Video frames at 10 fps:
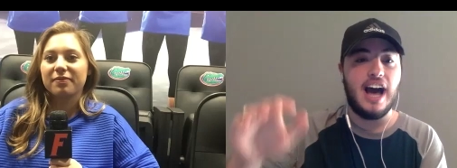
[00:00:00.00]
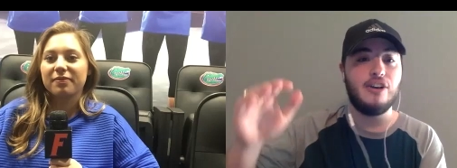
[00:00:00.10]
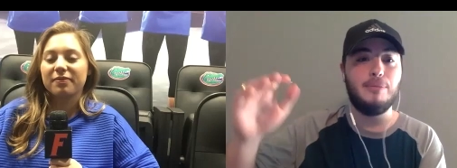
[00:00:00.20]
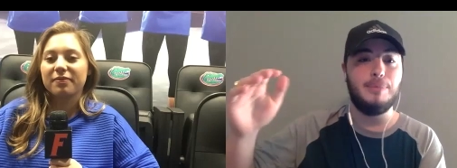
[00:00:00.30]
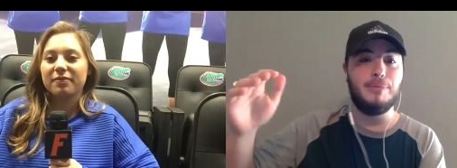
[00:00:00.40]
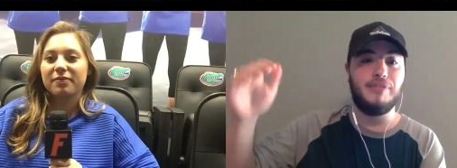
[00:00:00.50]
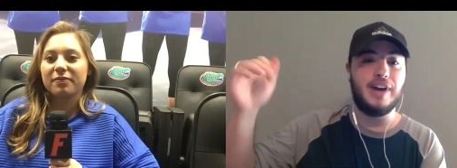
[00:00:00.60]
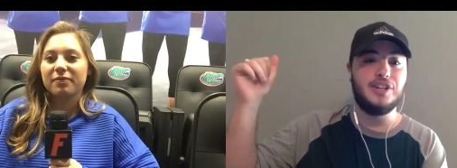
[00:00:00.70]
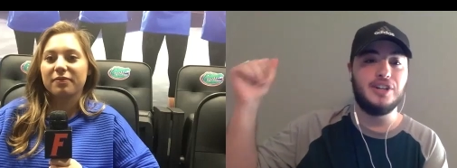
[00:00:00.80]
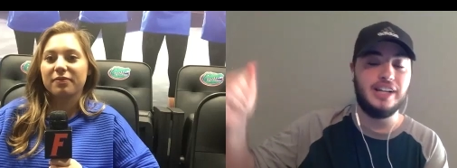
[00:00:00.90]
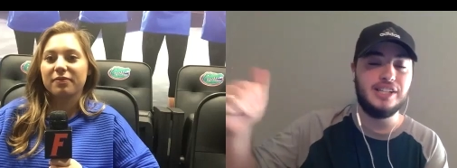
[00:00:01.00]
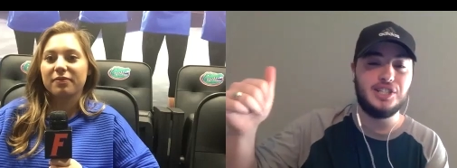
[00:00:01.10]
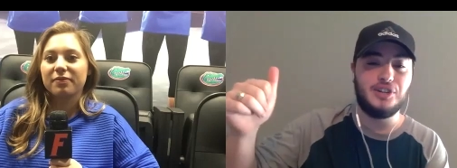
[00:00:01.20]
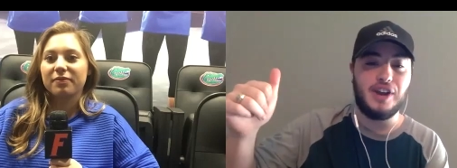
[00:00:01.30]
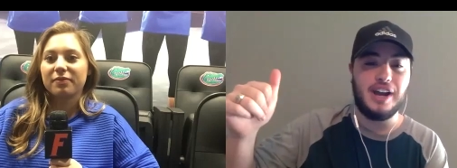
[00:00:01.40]
Speaker 1: can people find you on
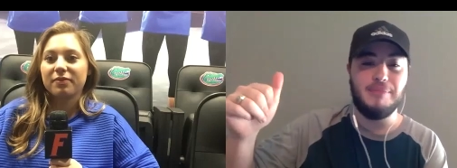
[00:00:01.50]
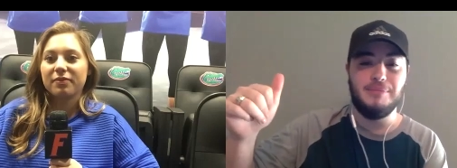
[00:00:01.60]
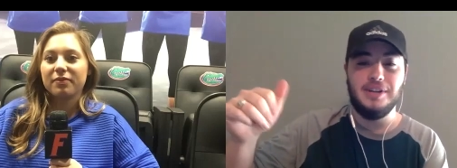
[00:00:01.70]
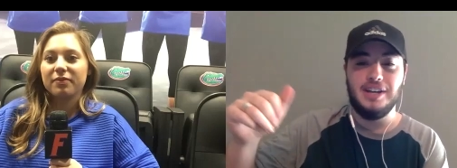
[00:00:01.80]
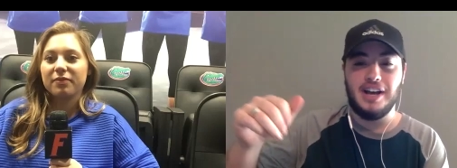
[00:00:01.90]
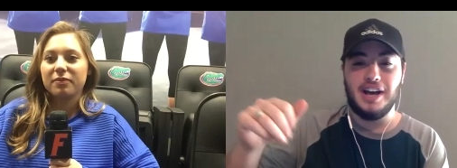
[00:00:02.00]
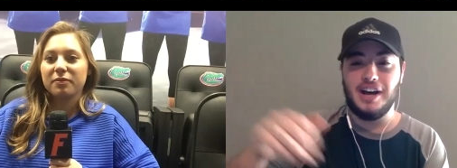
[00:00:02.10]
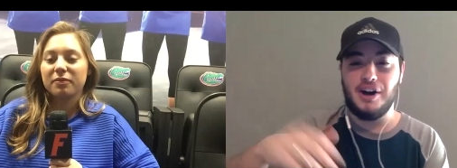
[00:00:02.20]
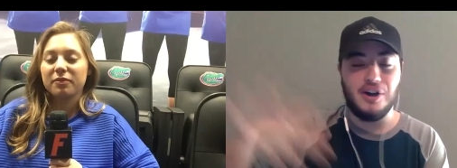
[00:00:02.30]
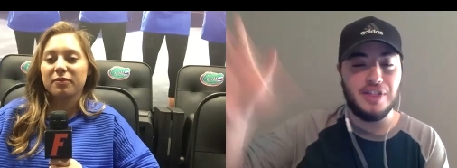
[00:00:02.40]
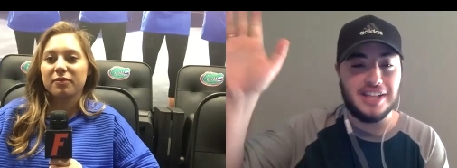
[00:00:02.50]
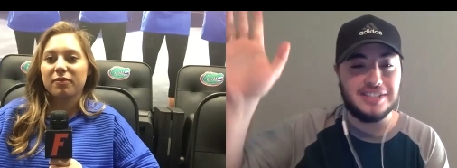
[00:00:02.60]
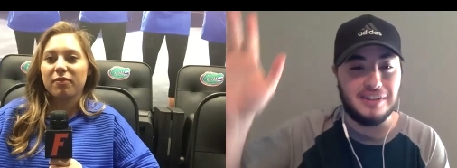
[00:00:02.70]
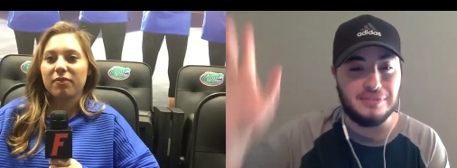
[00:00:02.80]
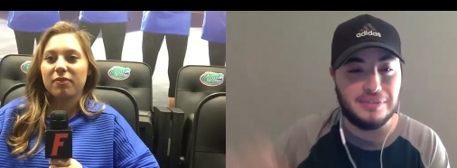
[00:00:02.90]
Instagram, all that
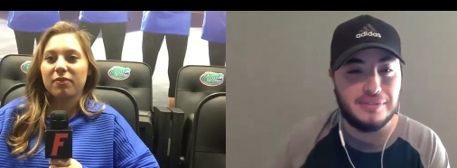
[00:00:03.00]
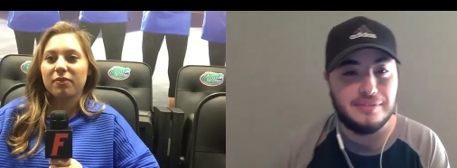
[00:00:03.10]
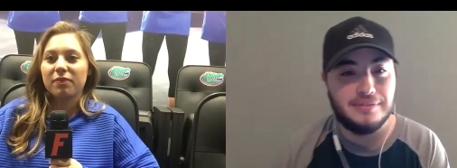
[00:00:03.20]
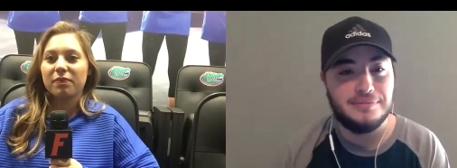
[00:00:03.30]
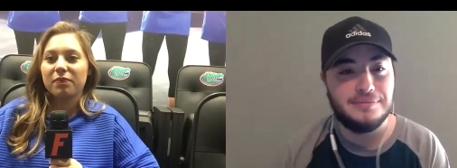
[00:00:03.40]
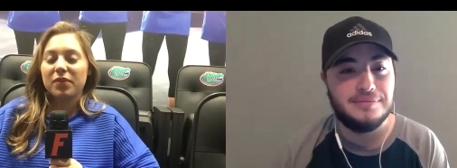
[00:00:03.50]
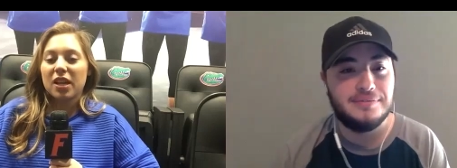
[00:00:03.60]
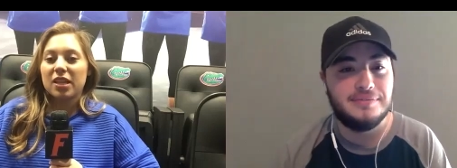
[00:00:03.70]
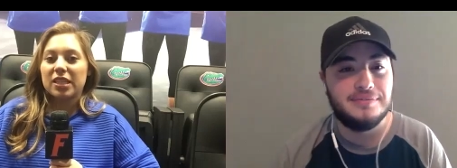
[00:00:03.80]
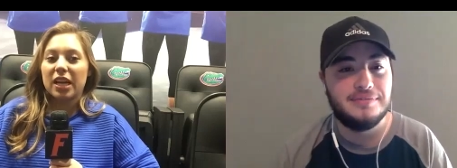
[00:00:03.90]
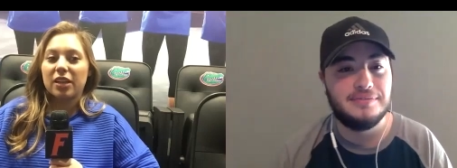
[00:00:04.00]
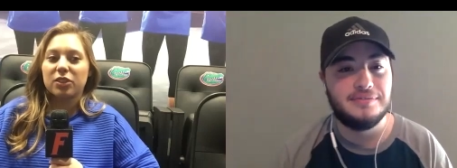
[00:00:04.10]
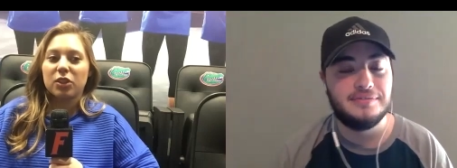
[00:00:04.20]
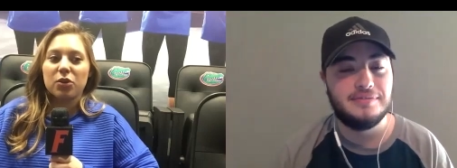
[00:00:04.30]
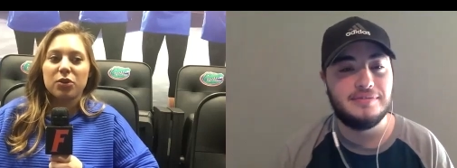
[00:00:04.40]
stuff?
Speaker 2: Yeah,
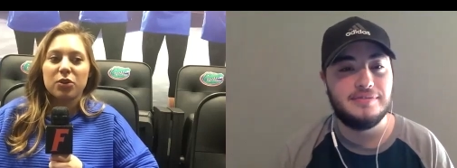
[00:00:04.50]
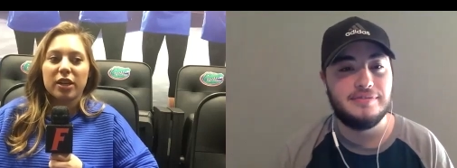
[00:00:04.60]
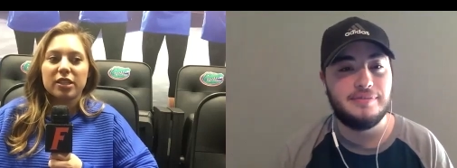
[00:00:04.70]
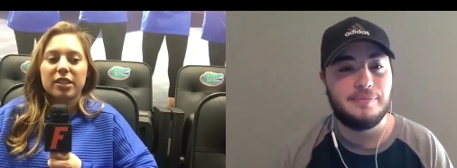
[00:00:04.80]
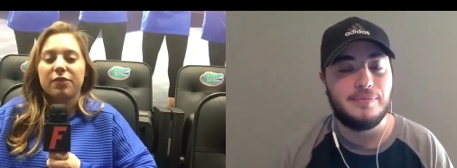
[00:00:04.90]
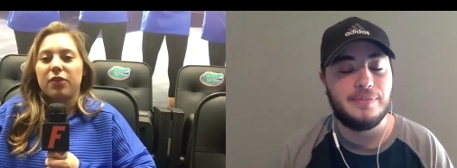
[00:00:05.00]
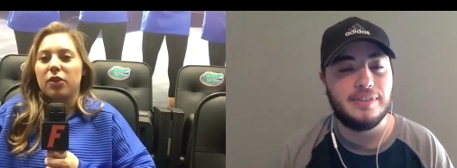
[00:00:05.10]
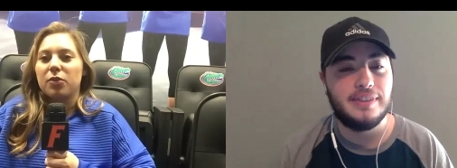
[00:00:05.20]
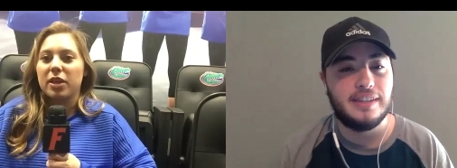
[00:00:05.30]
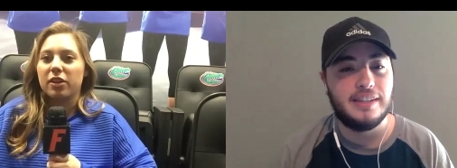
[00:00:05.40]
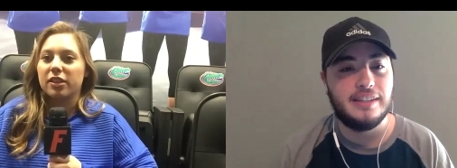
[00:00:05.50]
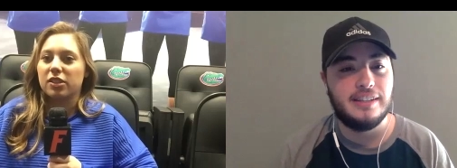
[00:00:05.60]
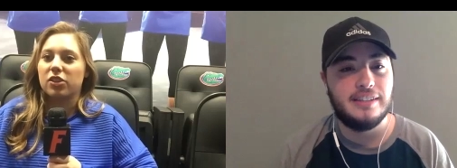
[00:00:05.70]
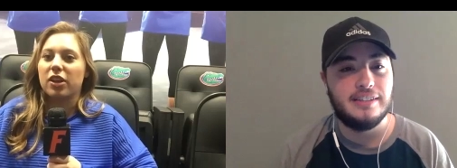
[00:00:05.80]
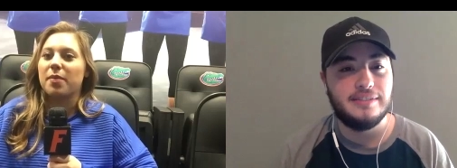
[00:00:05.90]
so you guys can follow me on
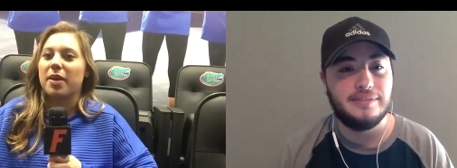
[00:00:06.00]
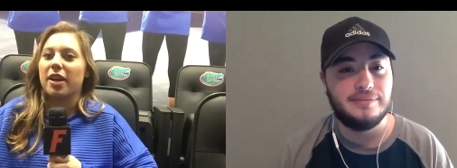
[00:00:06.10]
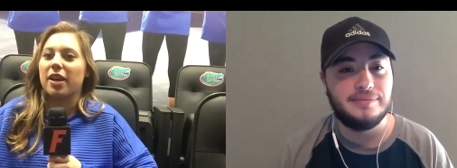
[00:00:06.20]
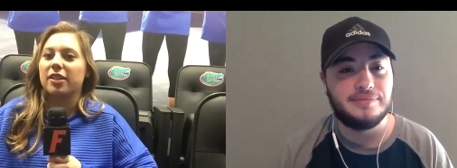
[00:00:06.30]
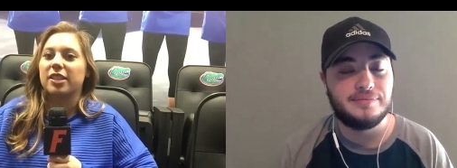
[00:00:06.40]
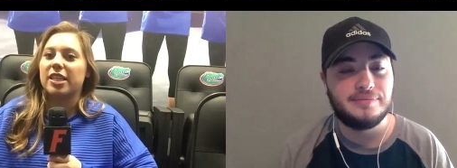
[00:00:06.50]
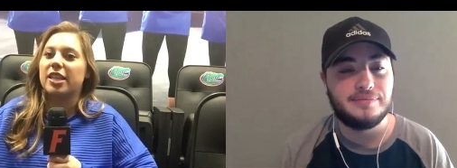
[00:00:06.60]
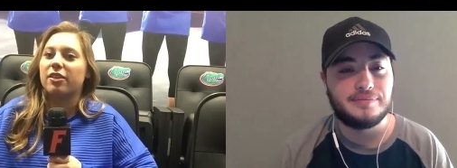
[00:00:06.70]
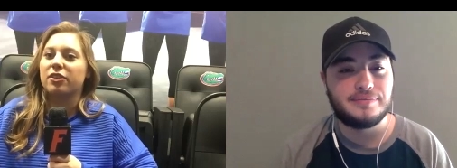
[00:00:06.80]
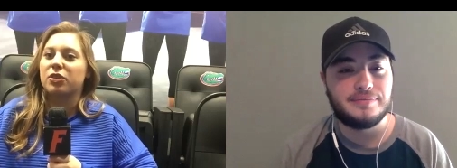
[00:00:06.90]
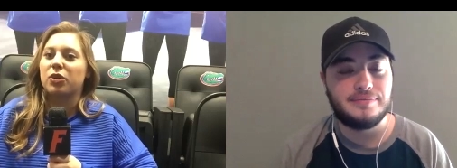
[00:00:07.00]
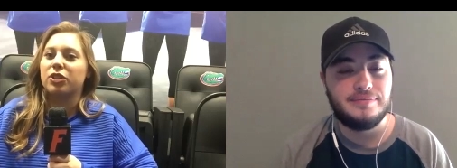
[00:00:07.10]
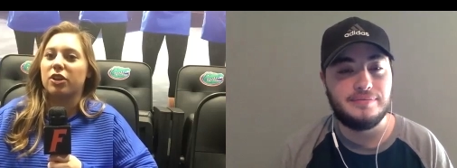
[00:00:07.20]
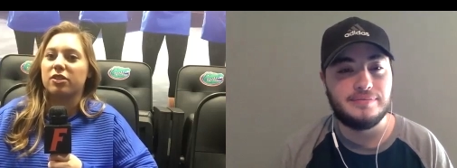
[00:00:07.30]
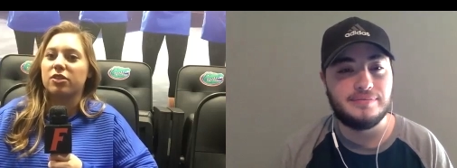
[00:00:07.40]
Instagram at
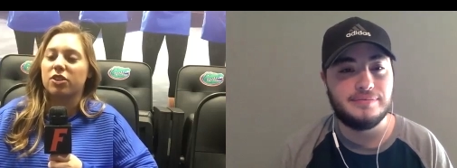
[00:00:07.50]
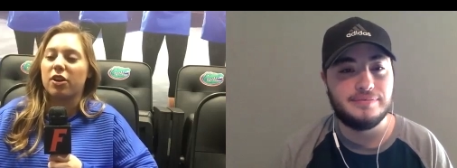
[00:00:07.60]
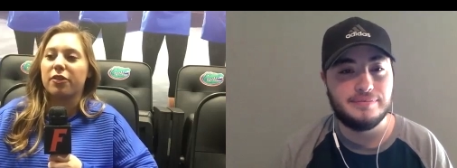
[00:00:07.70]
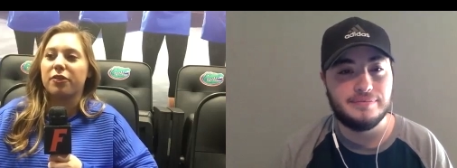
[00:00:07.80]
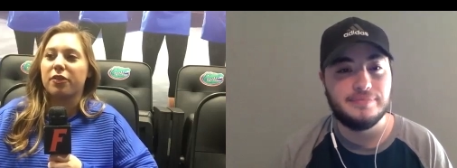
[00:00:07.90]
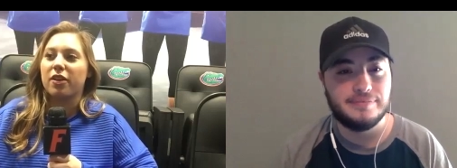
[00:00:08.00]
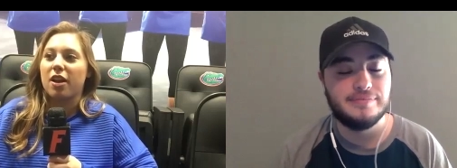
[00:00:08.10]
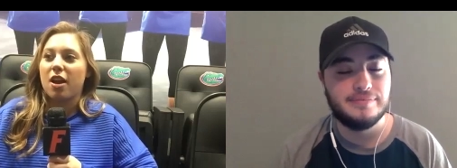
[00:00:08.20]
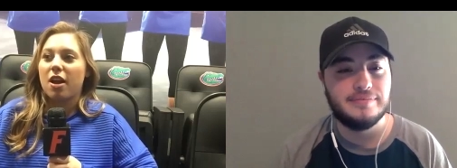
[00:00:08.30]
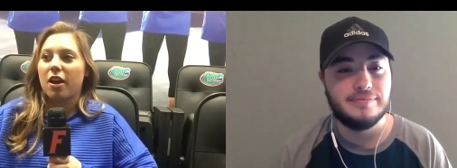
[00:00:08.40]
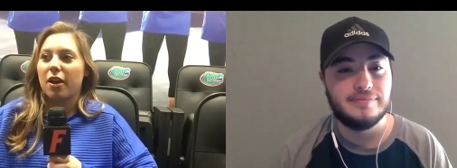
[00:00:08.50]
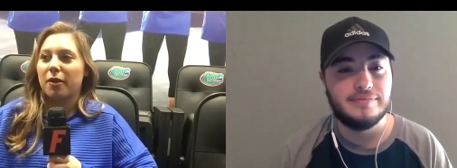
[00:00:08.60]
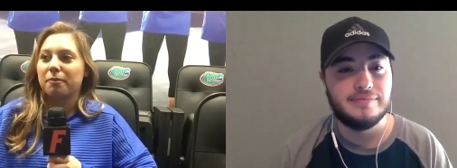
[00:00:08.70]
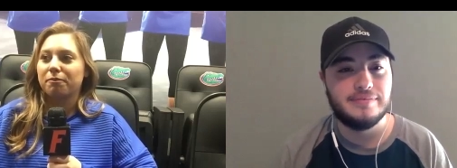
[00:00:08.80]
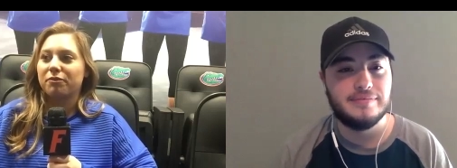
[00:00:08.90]
Sydney_Johnson-Scharpf,
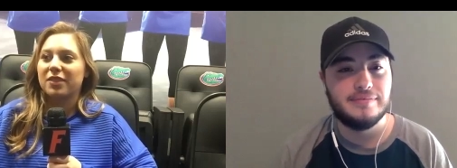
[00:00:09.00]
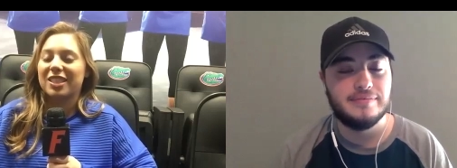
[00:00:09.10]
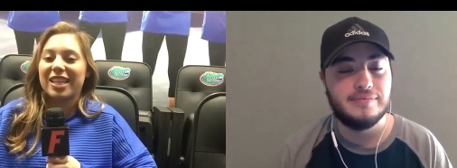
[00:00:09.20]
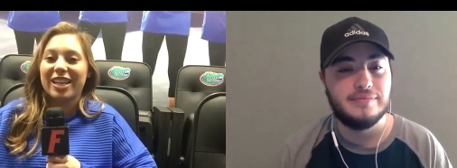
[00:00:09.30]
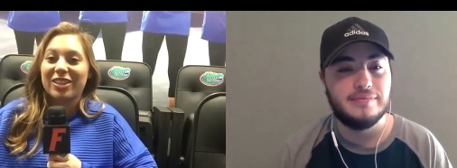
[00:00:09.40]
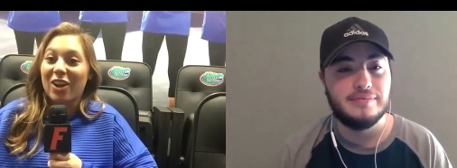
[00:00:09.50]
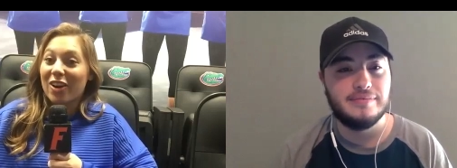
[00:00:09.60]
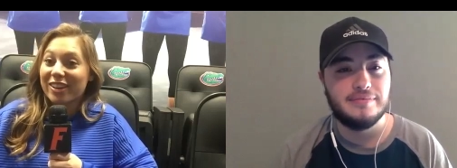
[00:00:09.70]
TikTok,